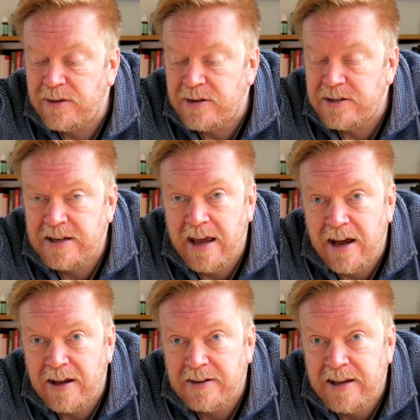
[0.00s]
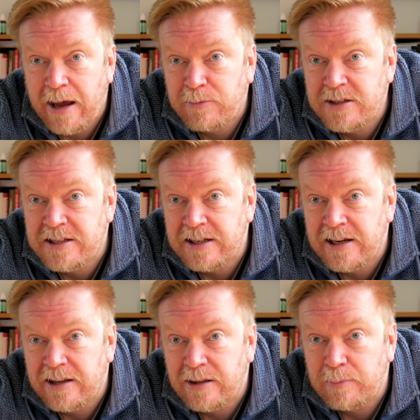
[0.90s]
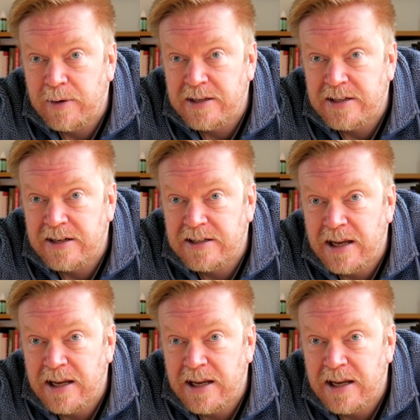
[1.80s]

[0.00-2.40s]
that uh, countersinking them is going to